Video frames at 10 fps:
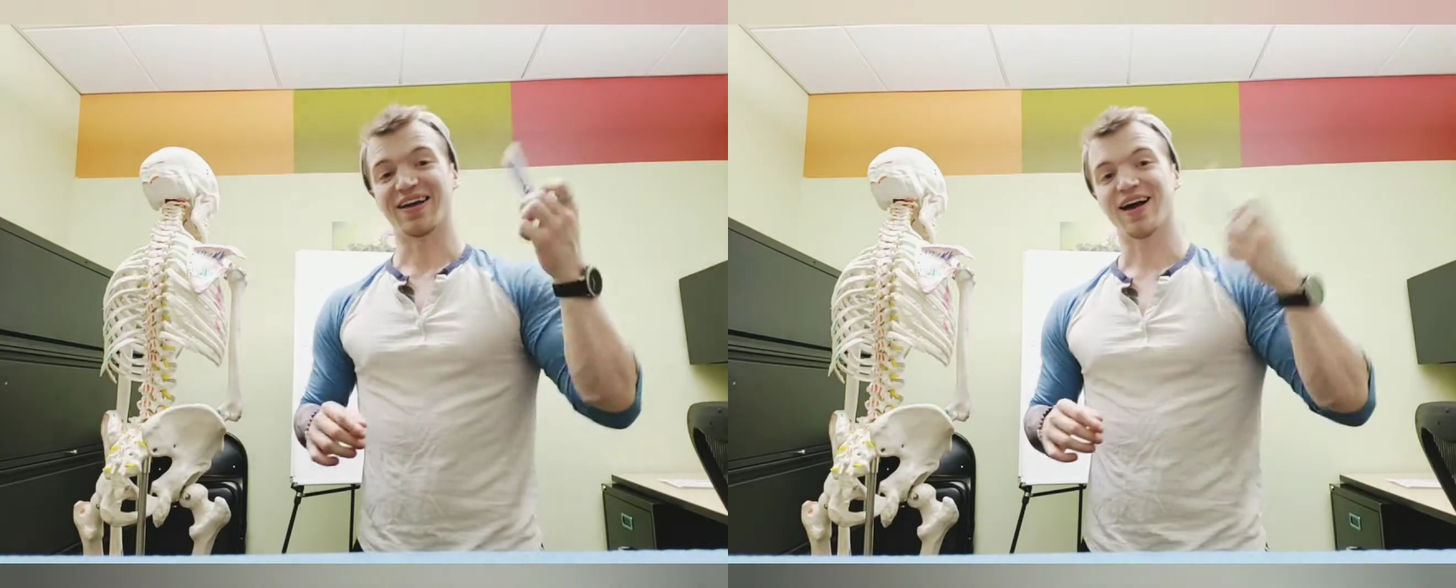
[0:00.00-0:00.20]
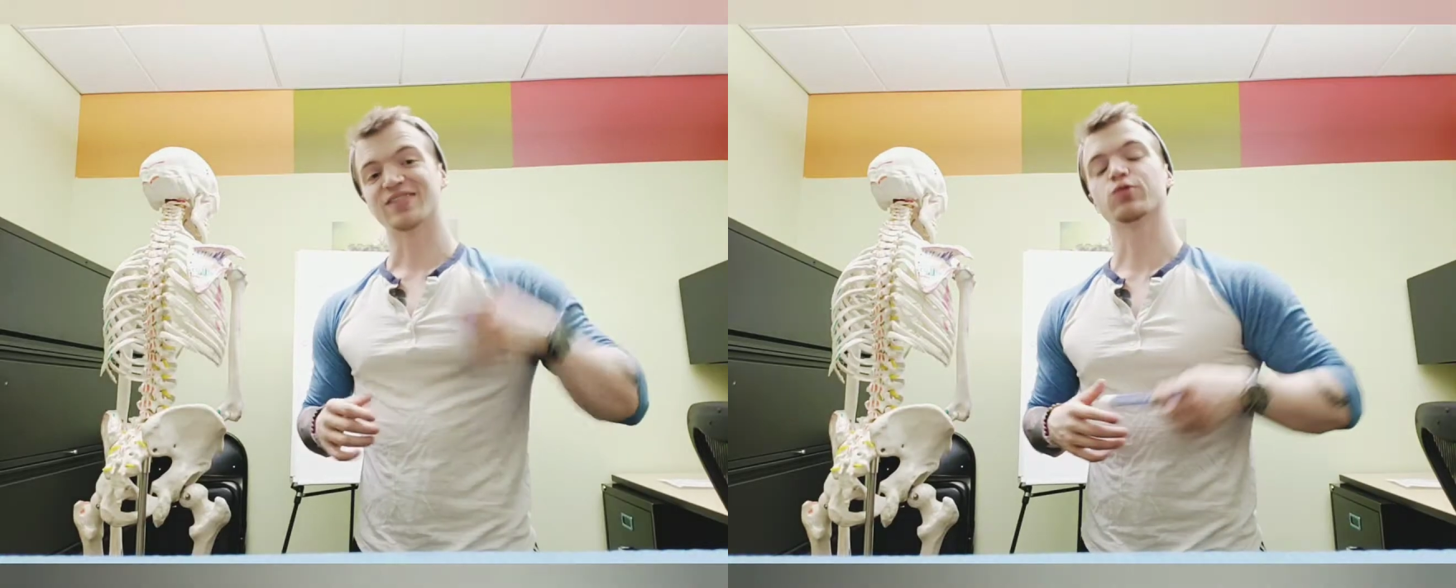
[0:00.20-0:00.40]

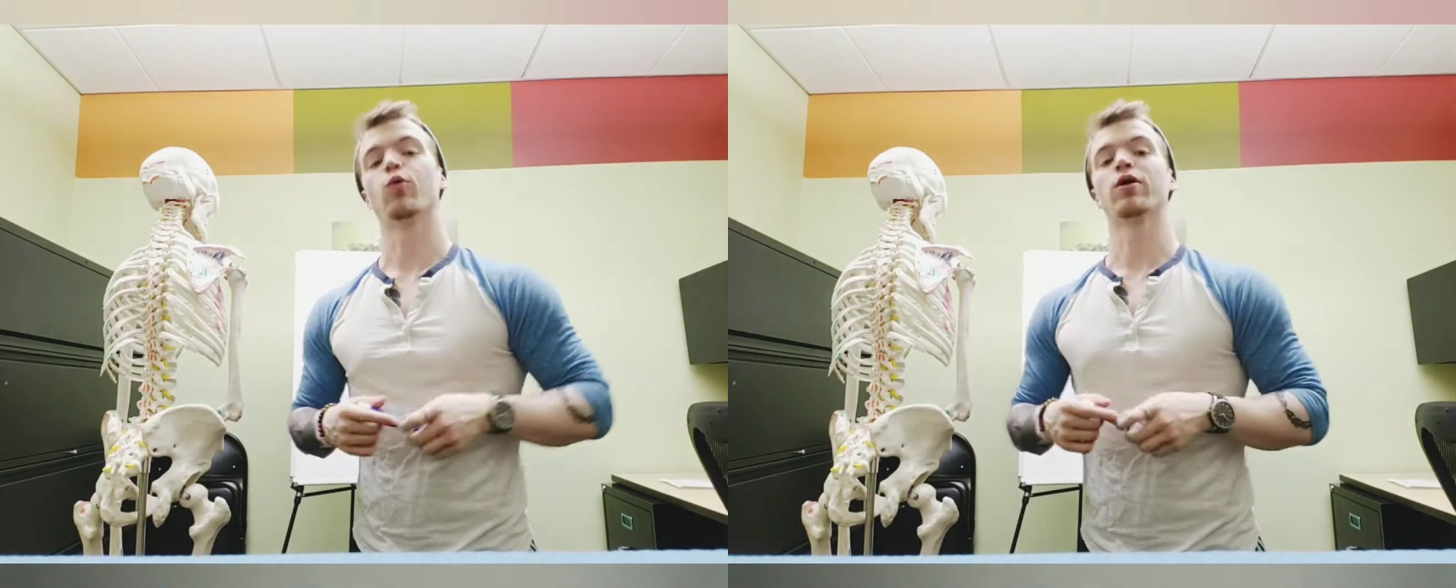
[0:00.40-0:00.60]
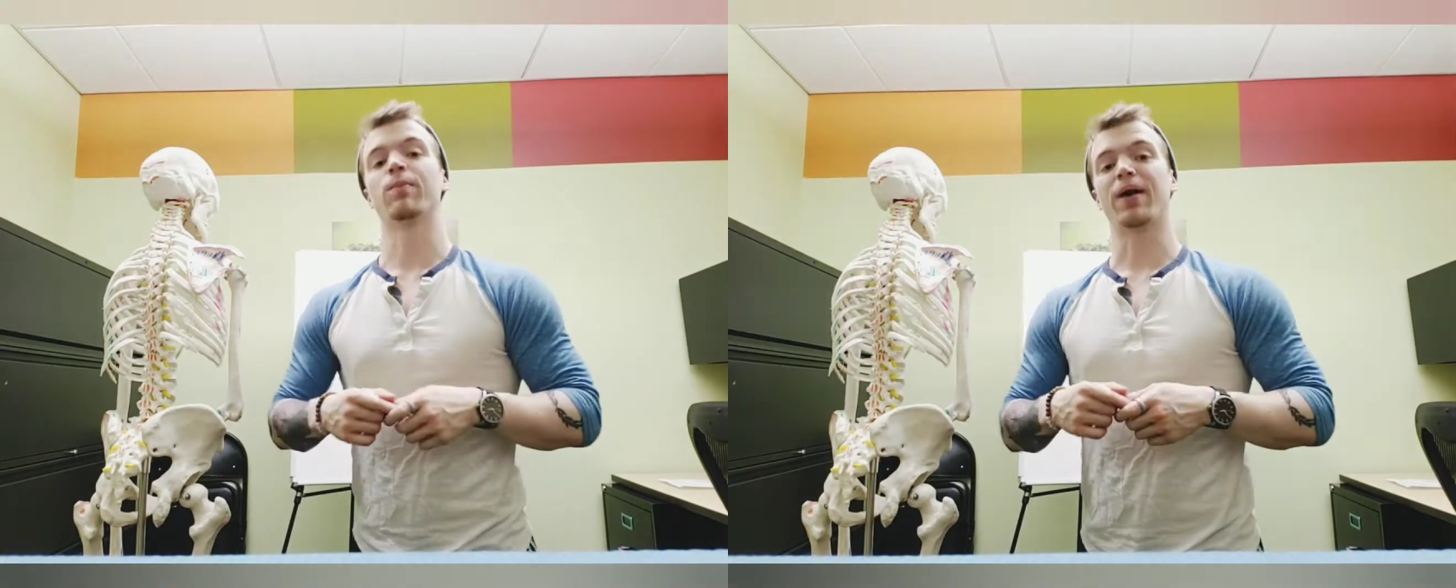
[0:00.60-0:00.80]
guys,
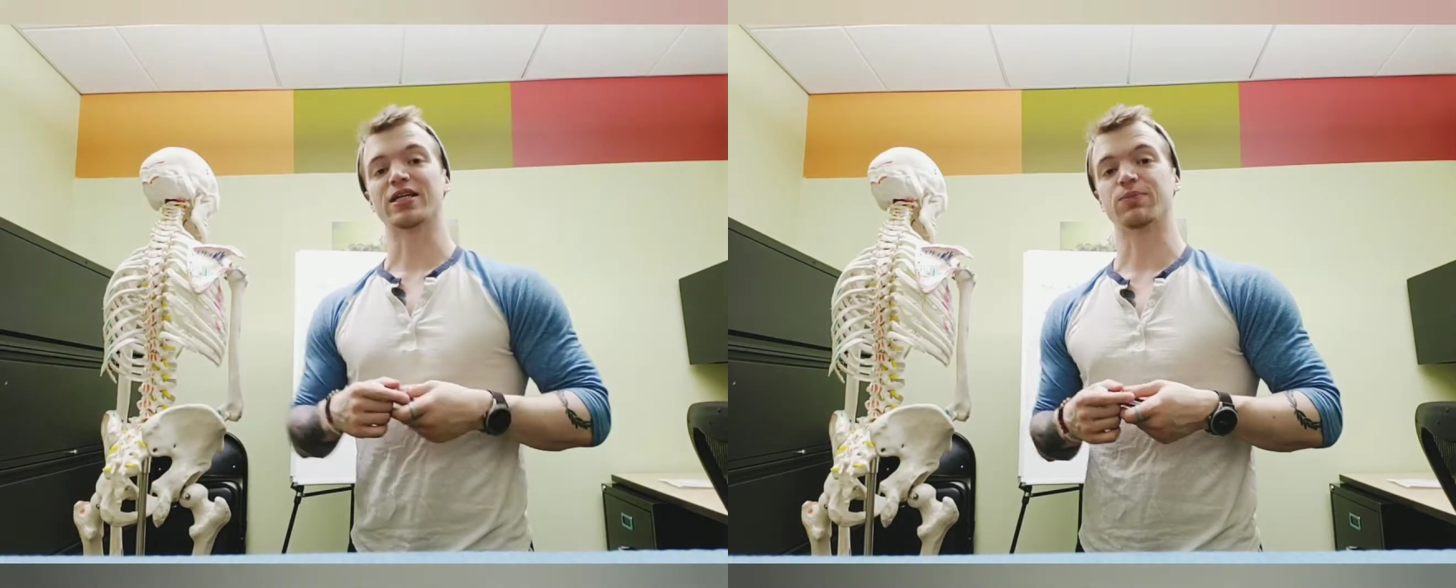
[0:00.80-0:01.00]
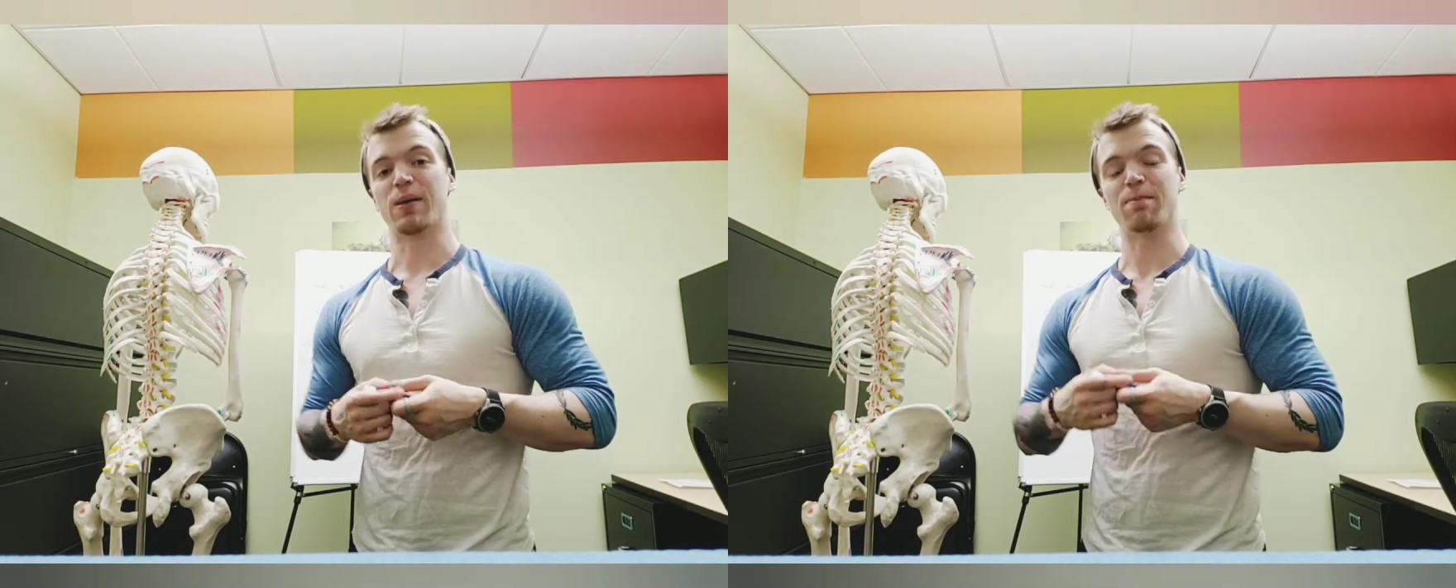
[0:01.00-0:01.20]
welcome back
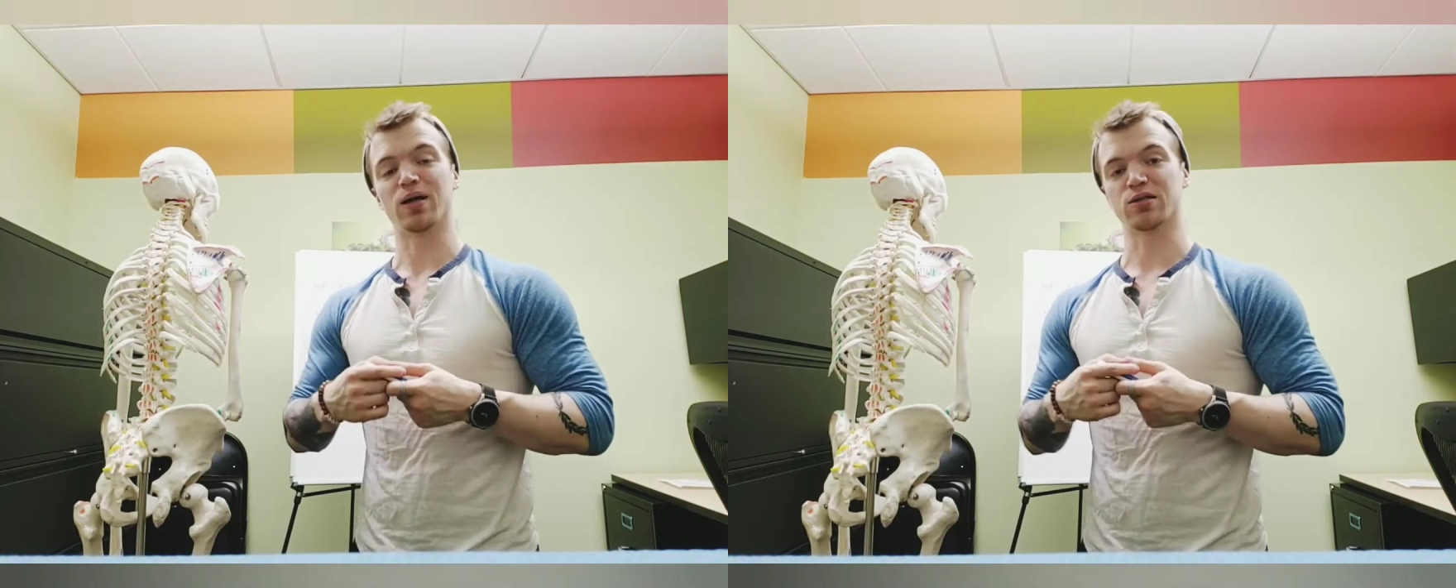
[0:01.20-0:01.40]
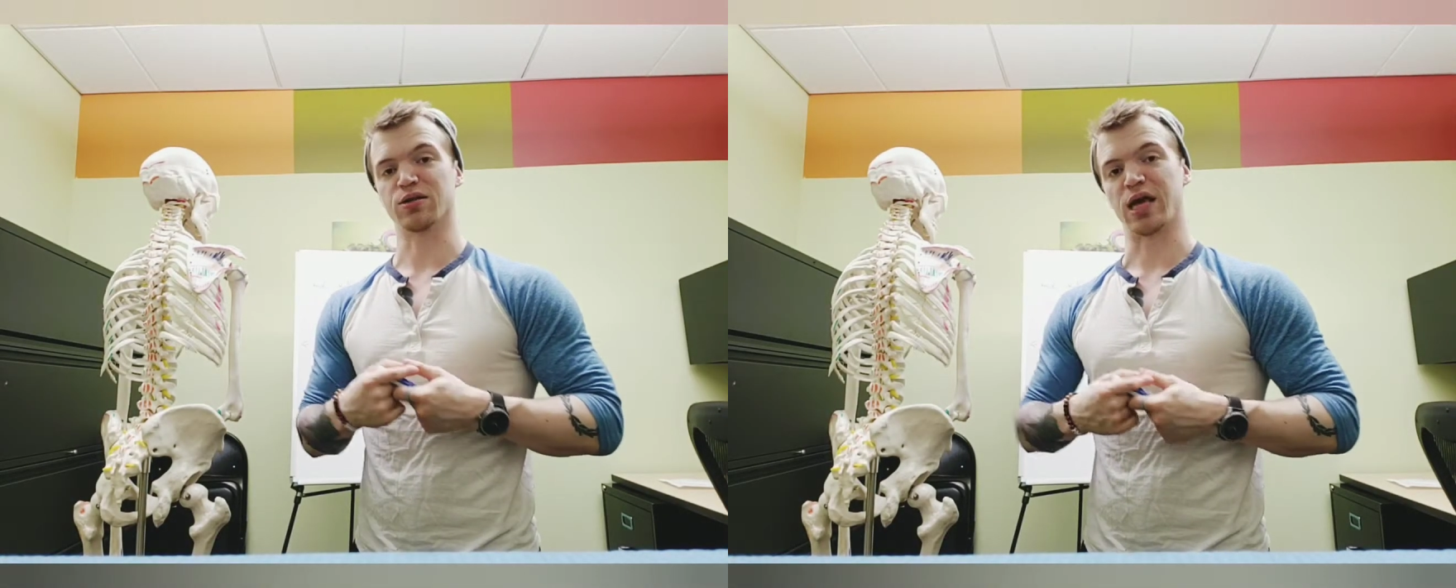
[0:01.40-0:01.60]
to my
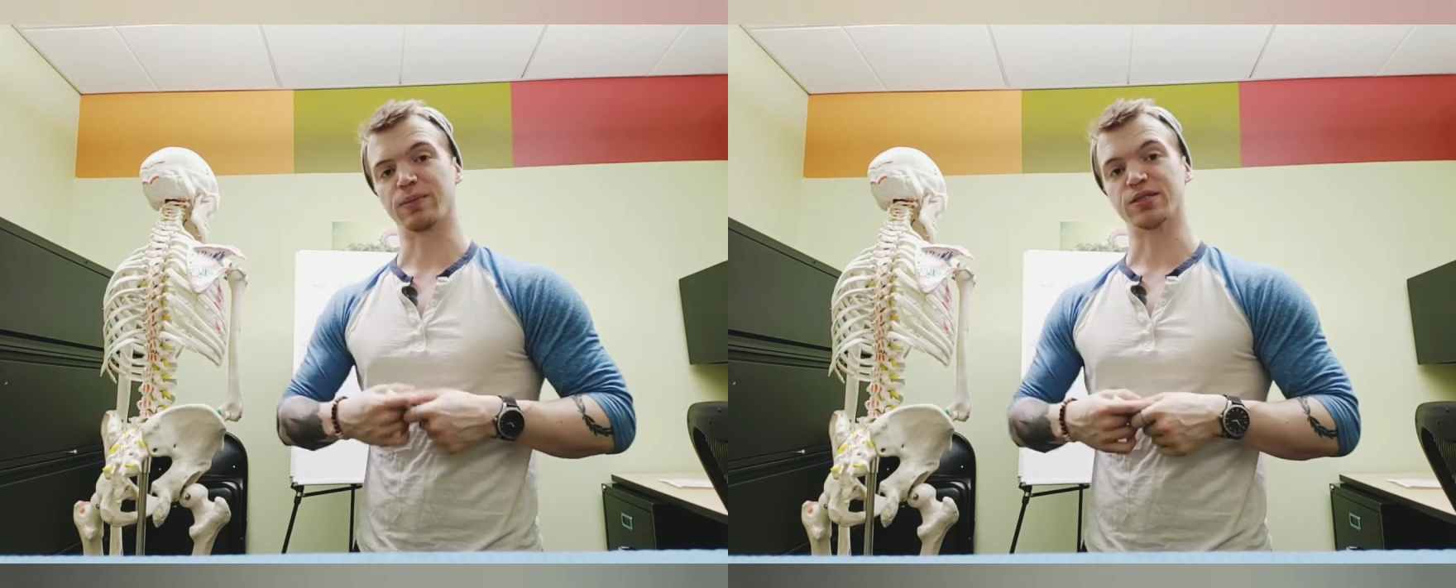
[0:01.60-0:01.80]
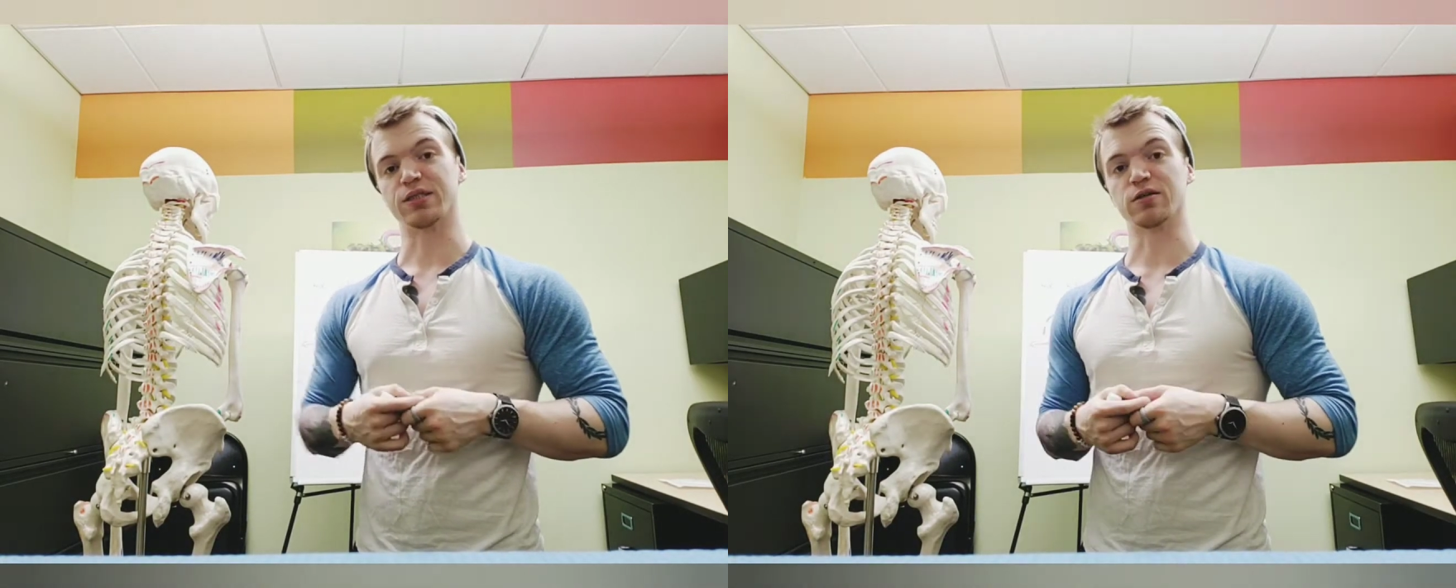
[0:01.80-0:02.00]
Muscle
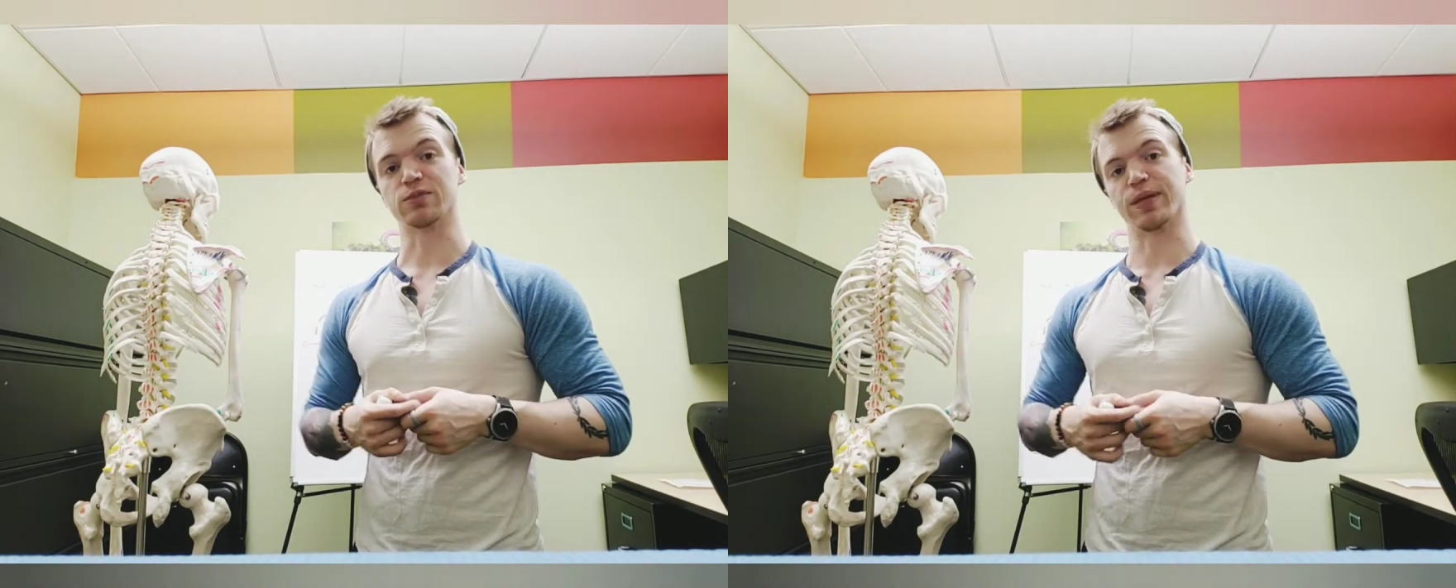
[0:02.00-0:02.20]
Anatomy series.